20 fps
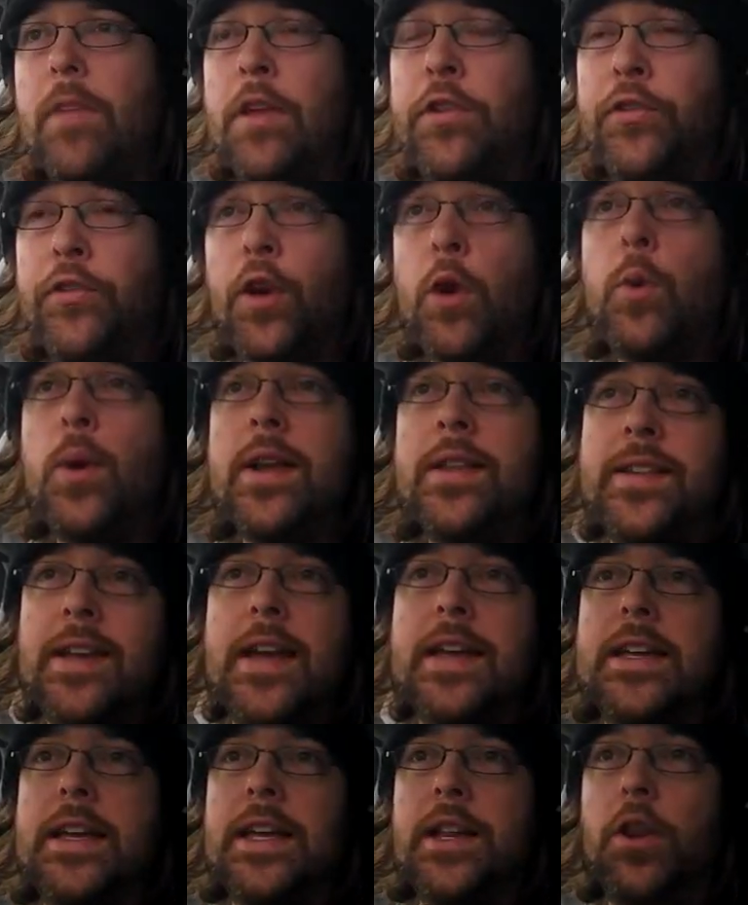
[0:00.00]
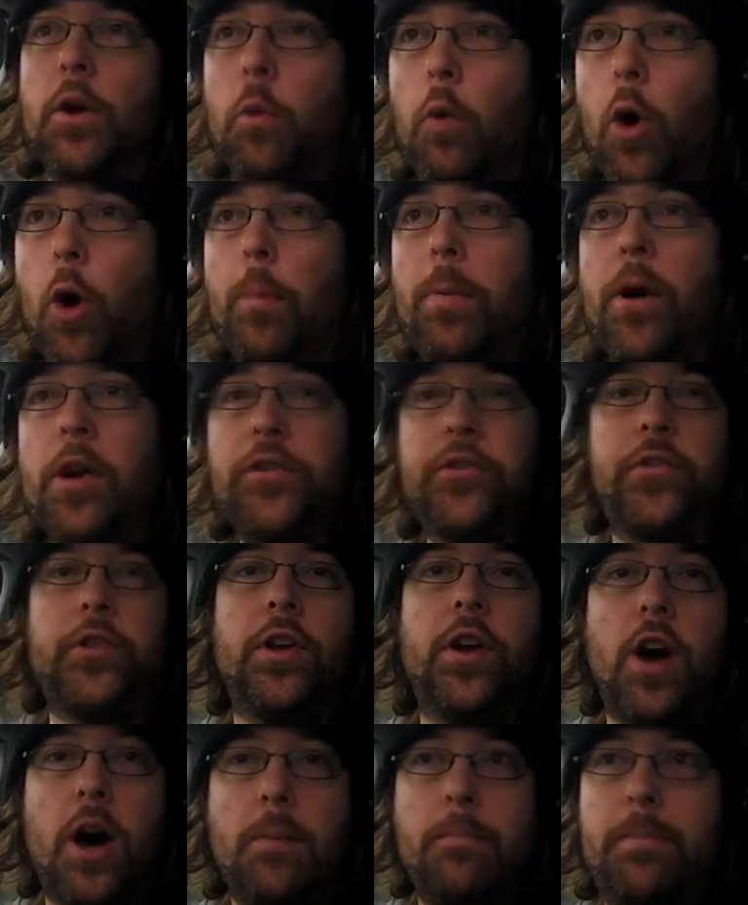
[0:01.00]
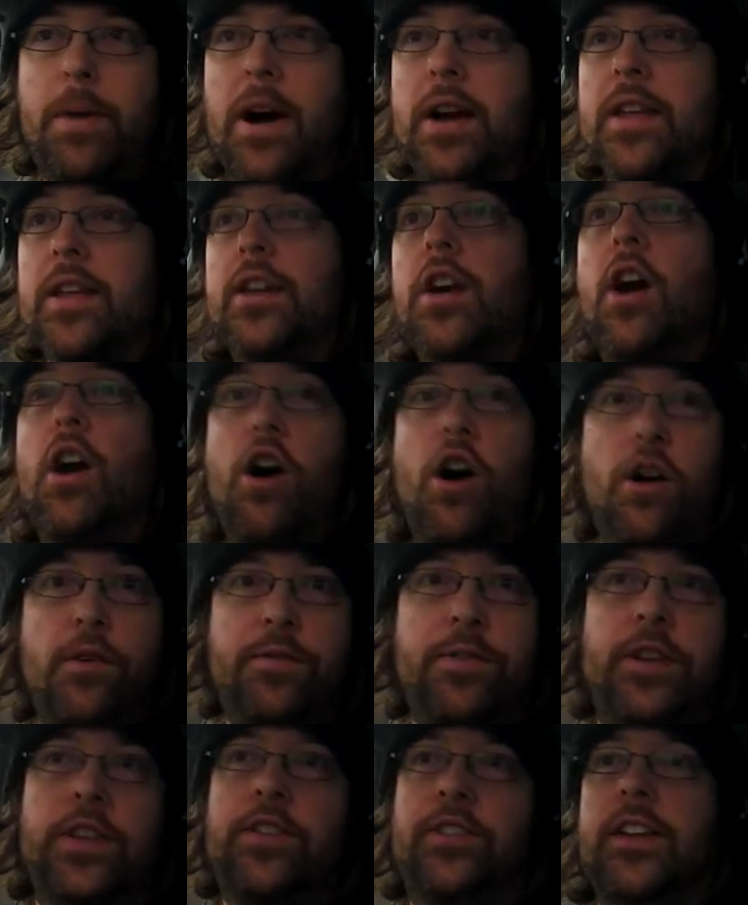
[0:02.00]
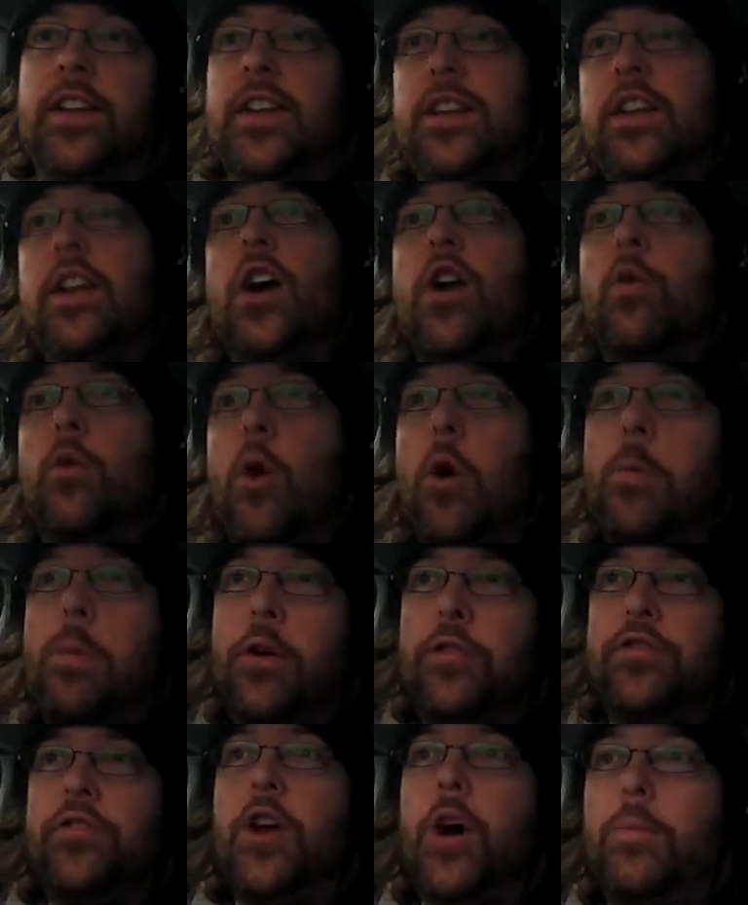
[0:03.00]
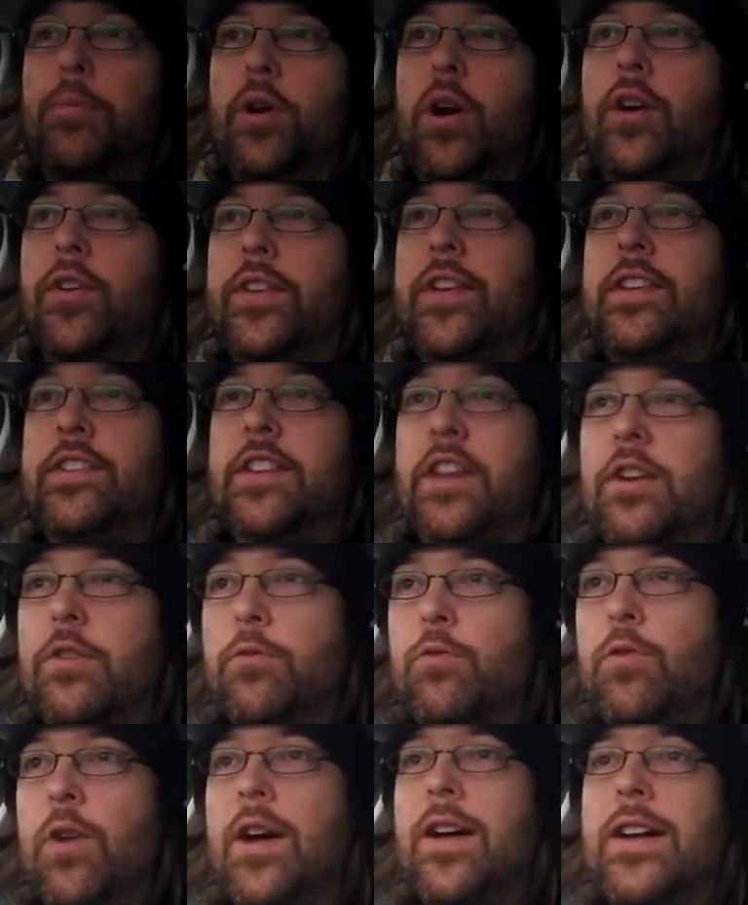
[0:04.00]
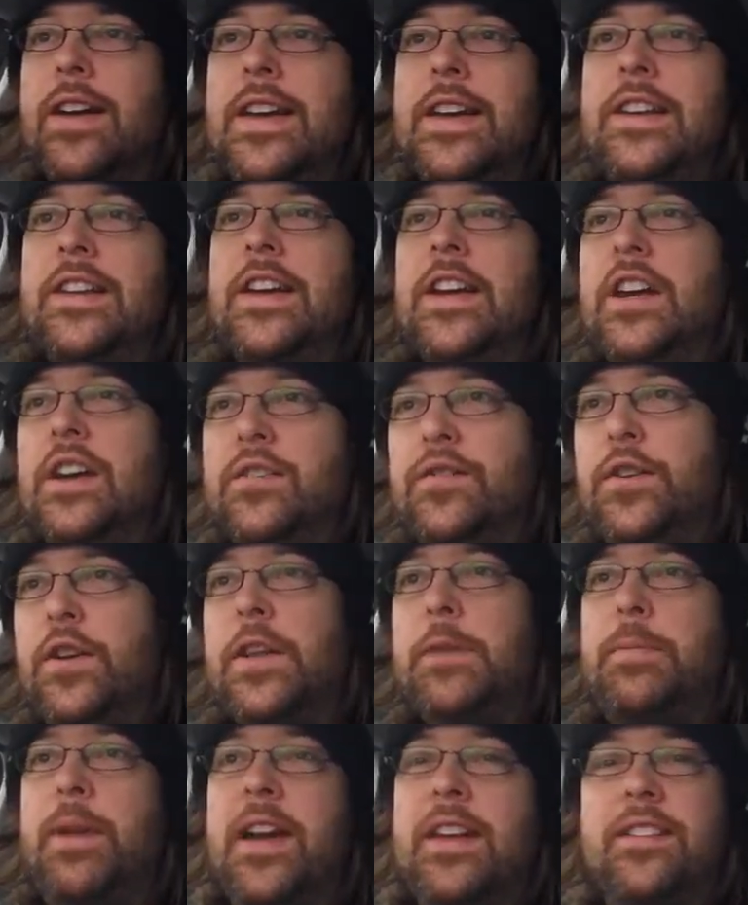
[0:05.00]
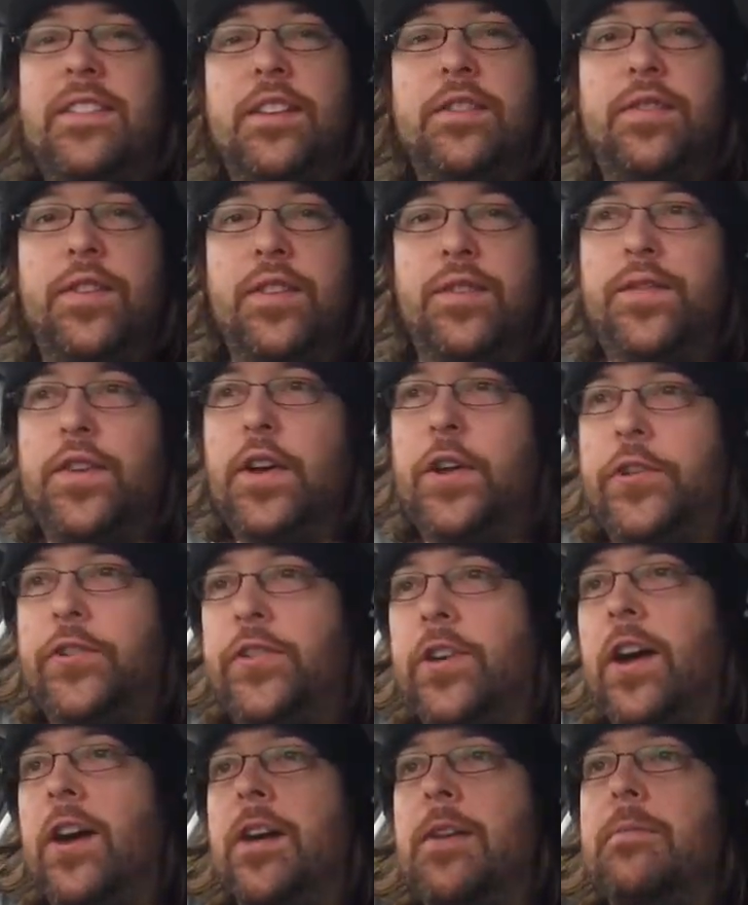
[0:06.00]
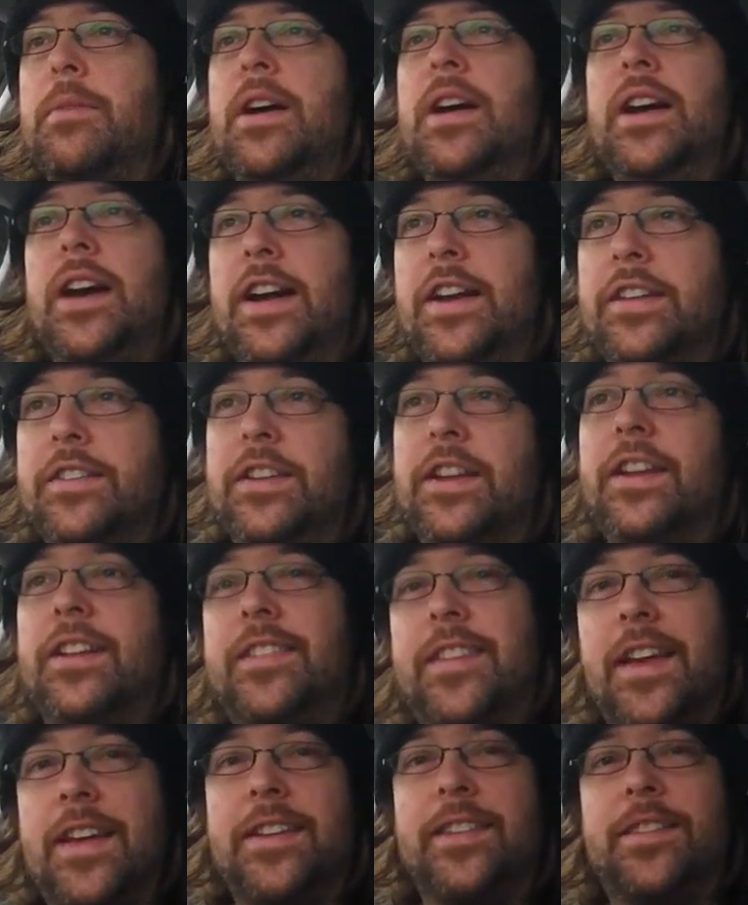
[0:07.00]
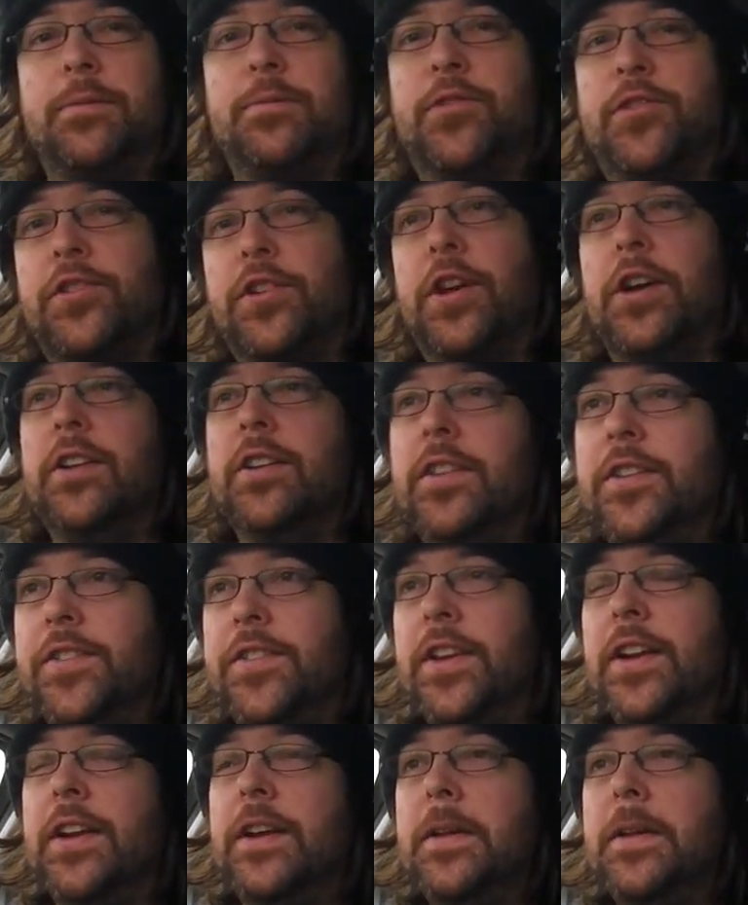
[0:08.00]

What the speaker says: So we're taking the Warboss on bike, obviously. Warboss Nobrot is going to ride, fully painted for the first time, and he's going to take some skulls.